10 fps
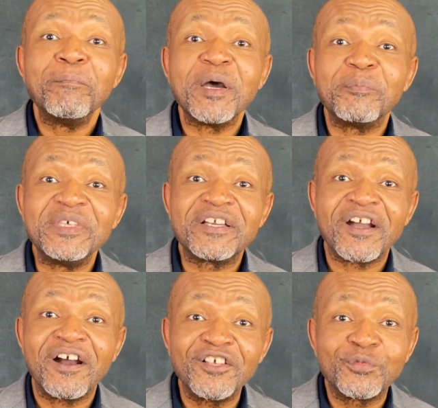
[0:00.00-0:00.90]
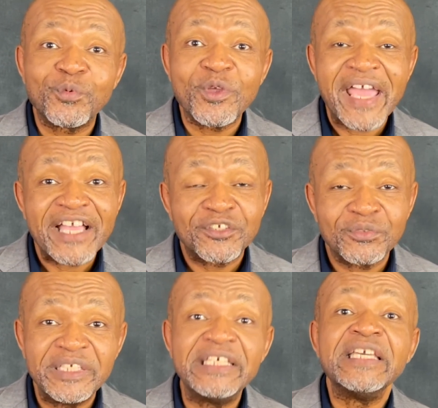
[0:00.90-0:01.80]
But because we're
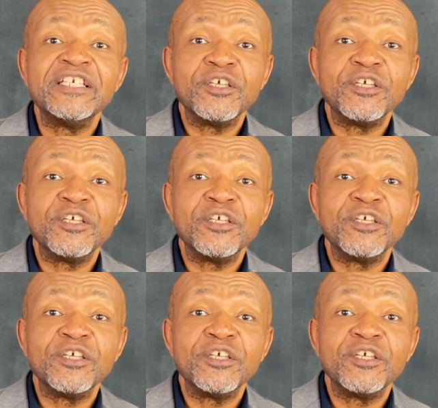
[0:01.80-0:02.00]
actually